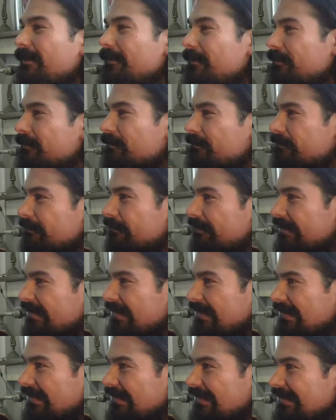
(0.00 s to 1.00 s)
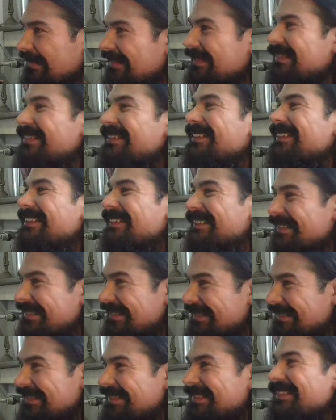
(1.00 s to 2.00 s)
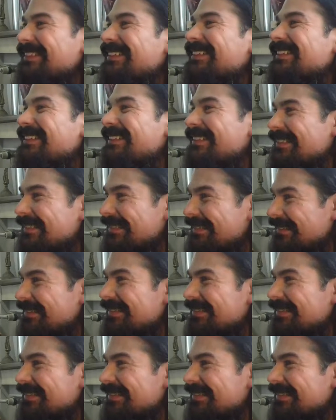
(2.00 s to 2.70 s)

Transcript: you link up, and that's flow.